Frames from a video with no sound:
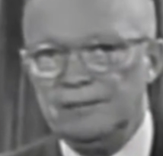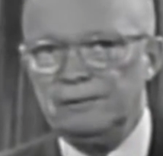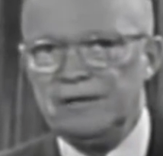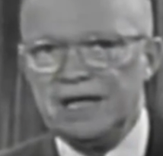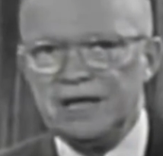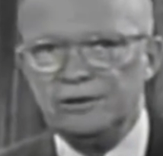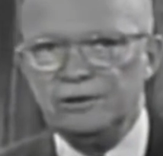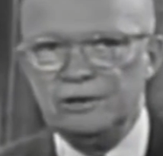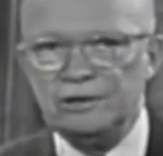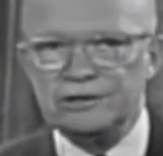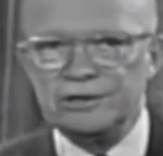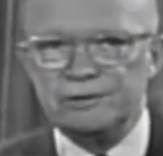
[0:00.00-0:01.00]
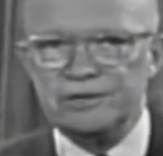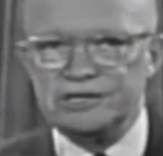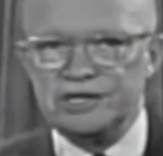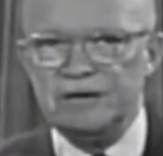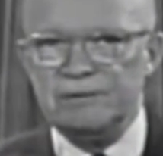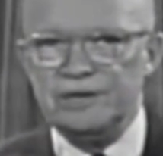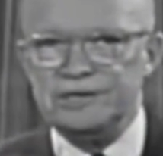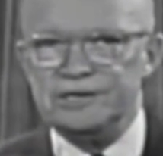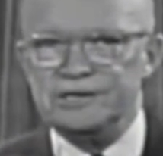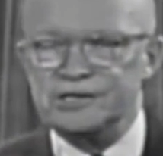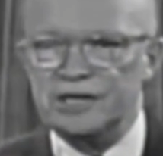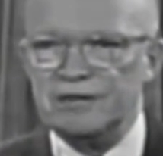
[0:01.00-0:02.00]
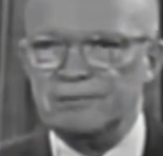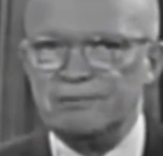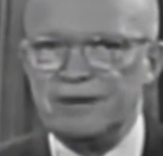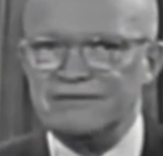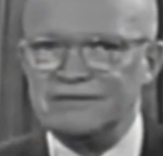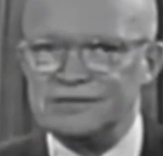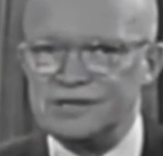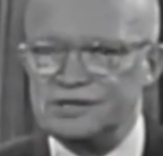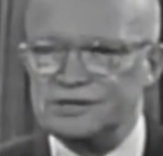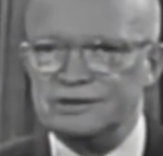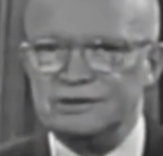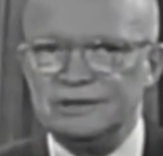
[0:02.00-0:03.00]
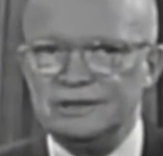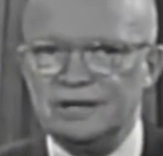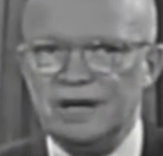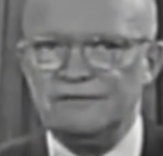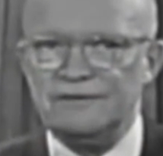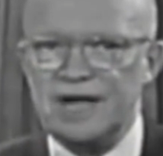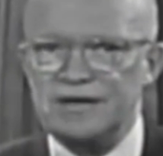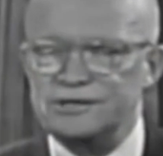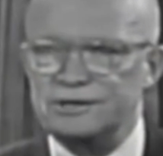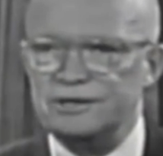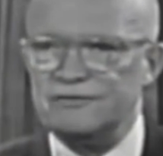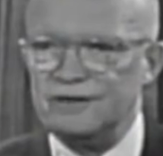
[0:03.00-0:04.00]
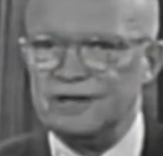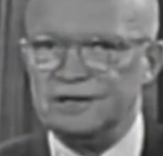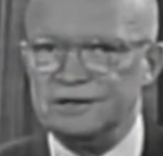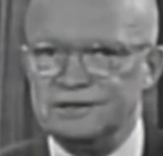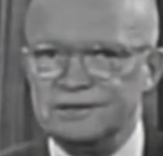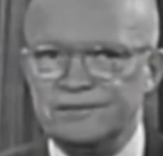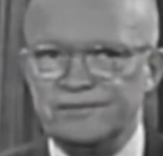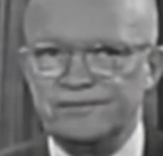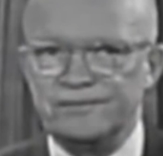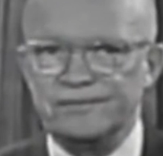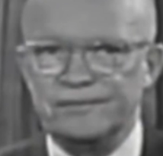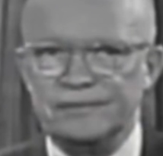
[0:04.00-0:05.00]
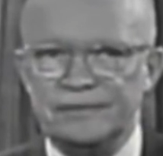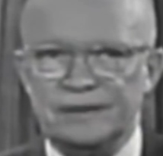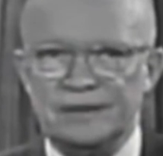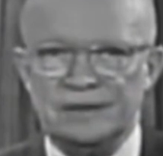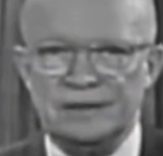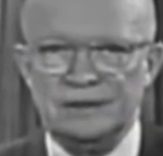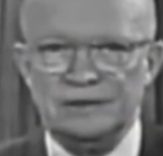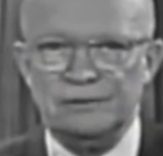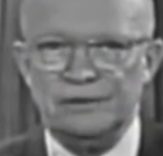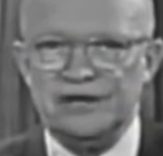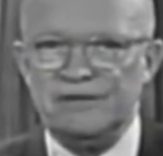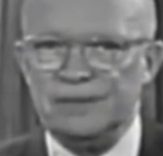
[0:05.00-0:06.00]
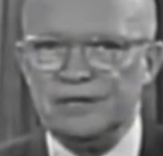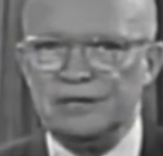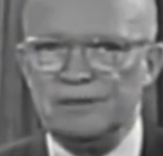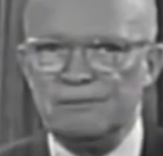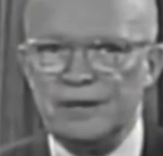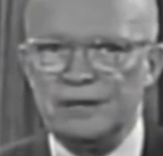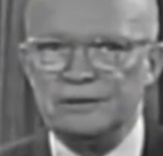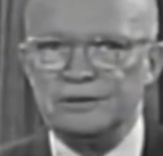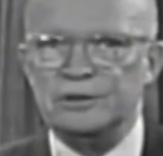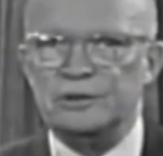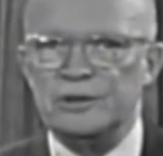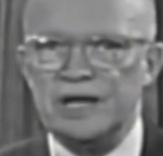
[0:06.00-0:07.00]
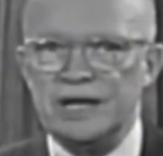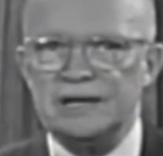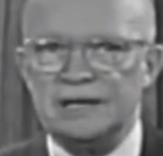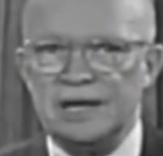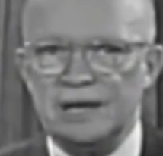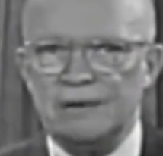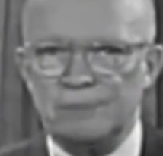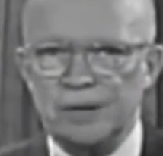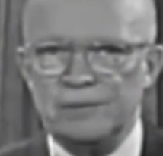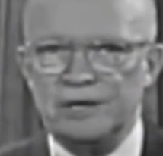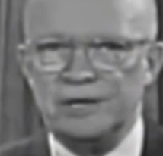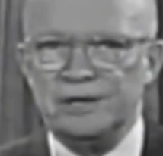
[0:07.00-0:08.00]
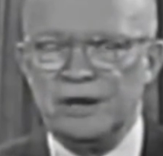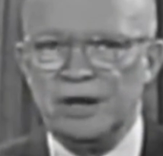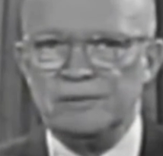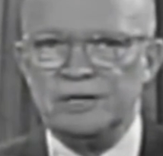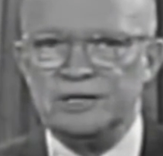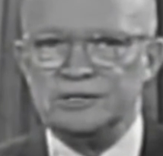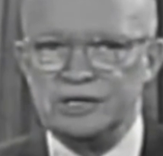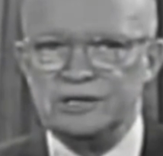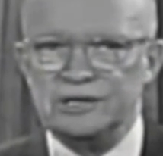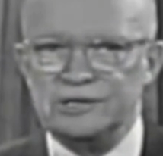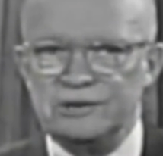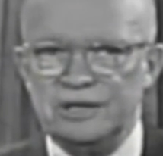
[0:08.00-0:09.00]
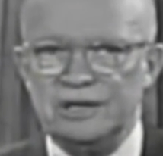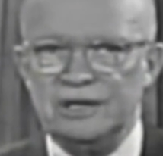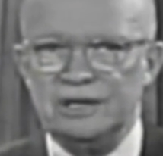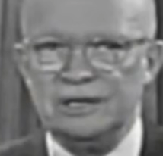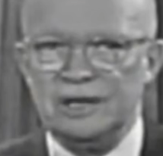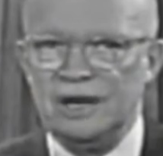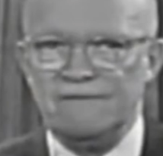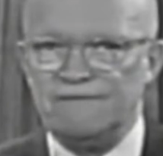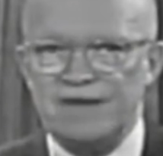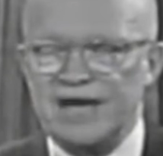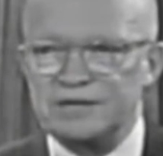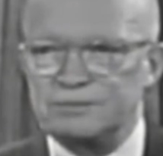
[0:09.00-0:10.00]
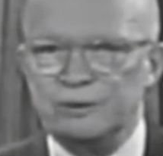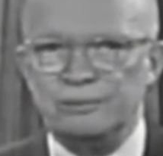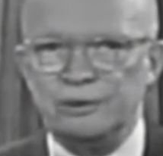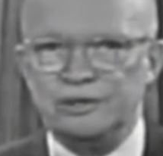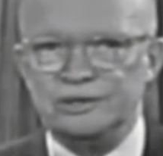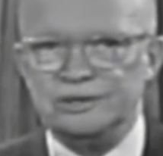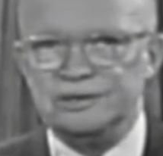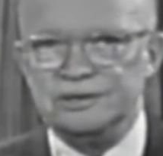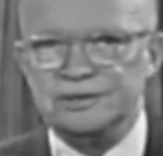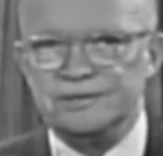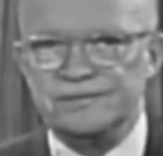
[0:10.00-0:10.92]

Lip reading: But we can no longer risk emergency improvisation of national defense. We have been compelled to create a permanent armaments industry of vast proportions.